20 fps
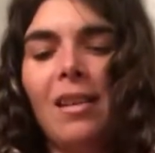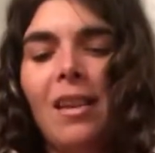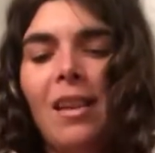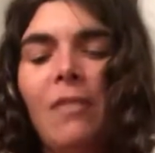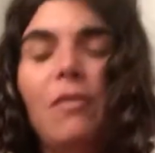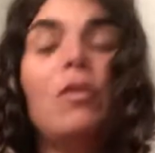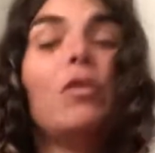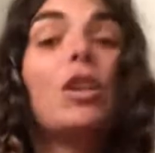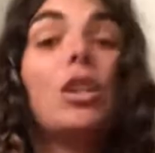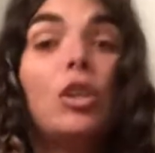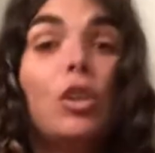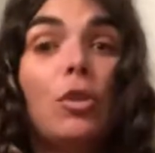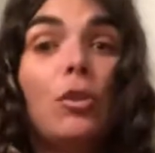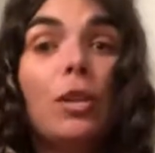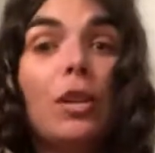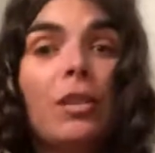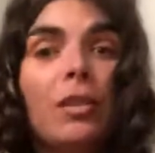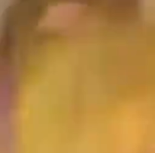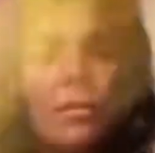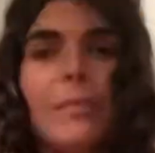If you can do
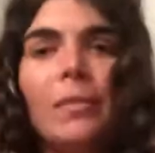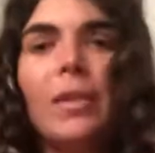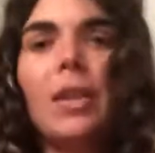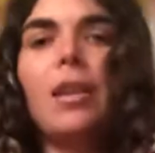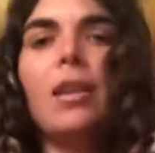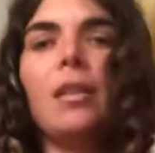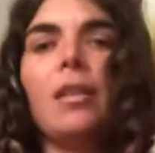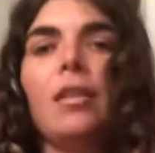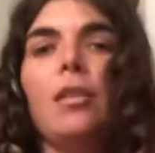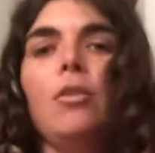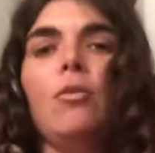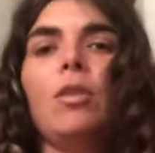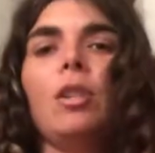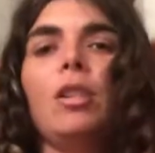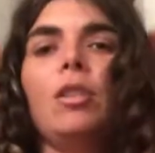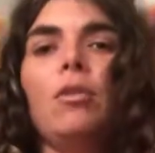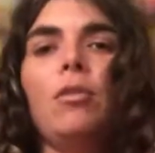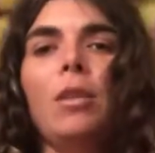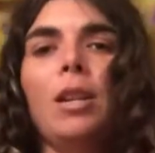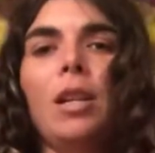it, you can
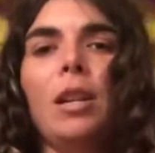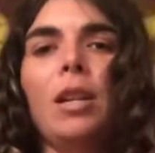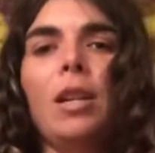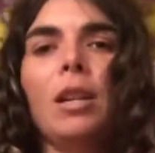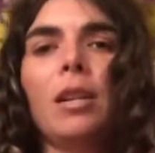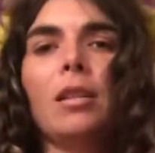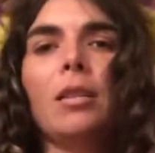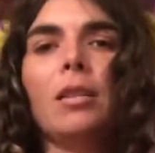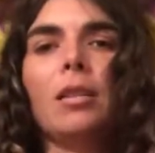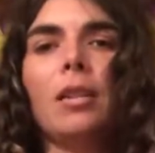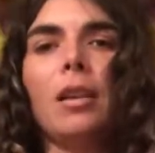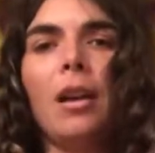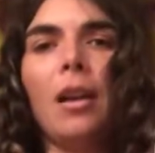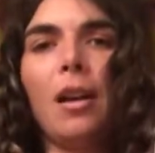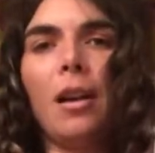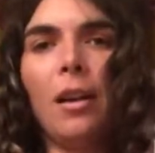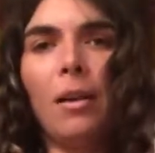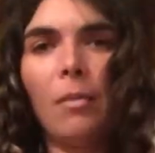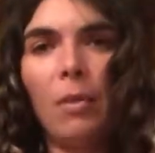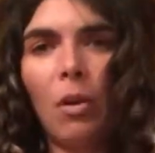do it
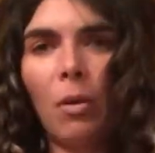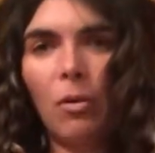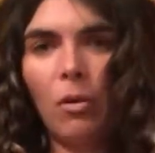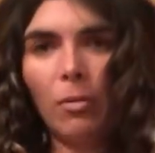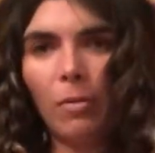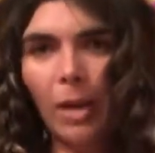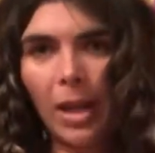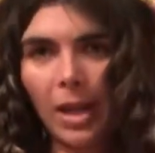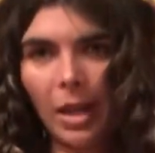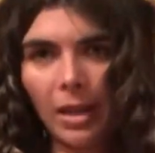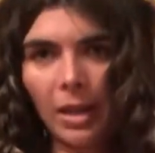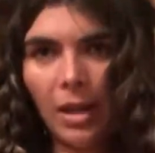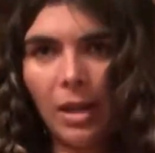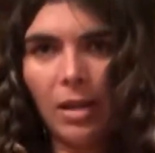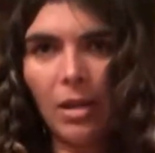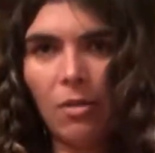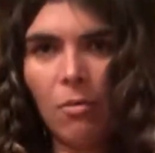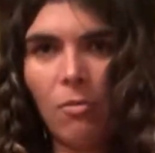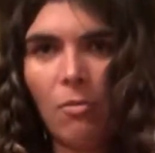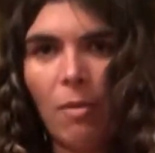the old way,
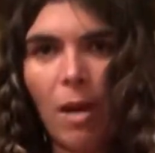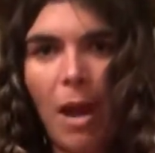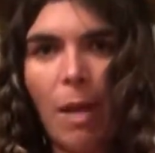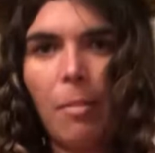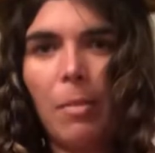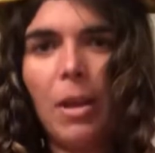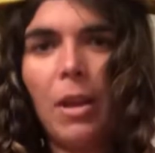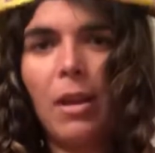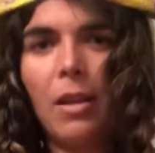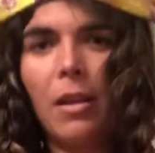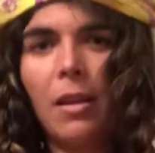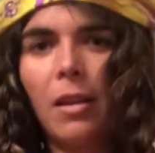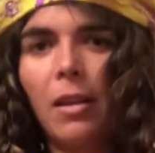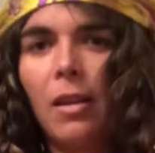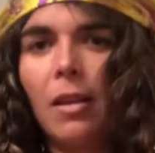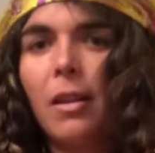like you wrap it